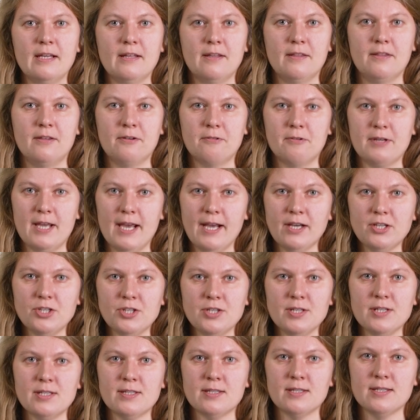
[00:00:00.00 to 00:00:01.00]
The
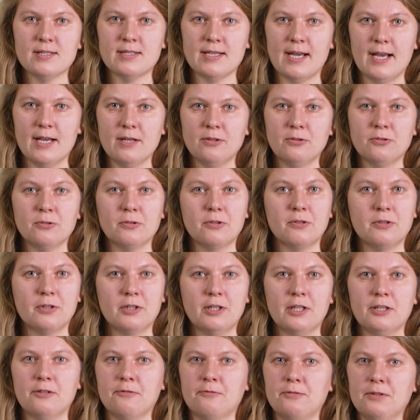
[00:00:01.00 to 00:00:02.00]
reaction is designed to
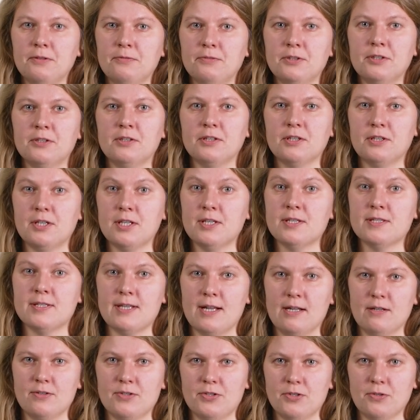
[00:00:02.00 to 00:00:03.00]
occur at 50 degrees
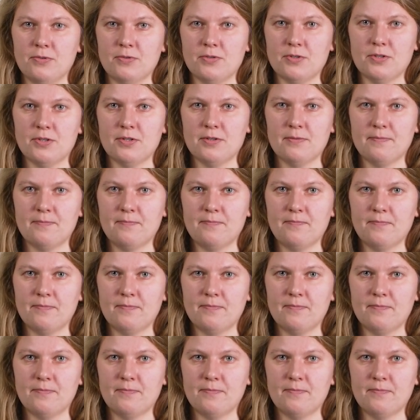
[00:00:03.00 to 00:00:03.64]
Celsius.